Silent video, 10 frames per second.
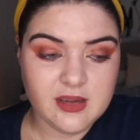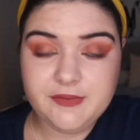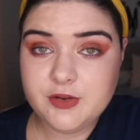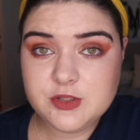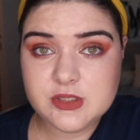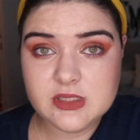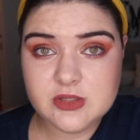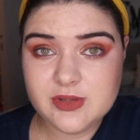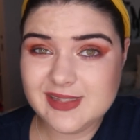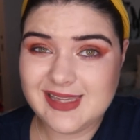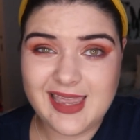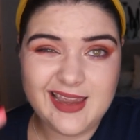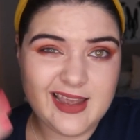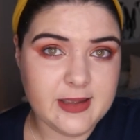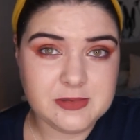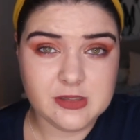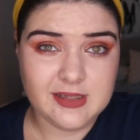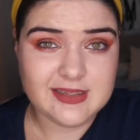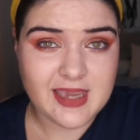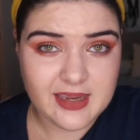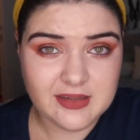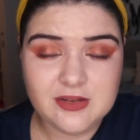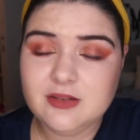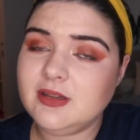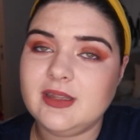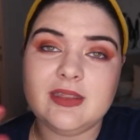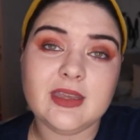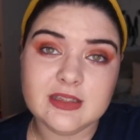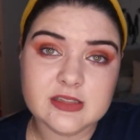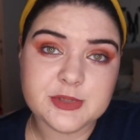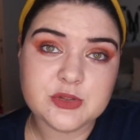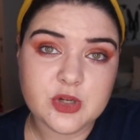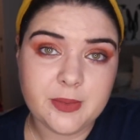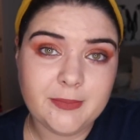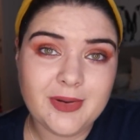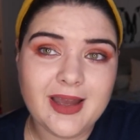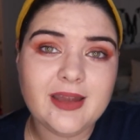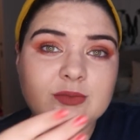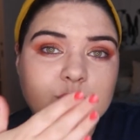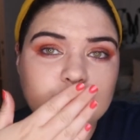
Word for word: If you're interested in doing this tag, I absolutely tag you, and thank you so much for dropping by.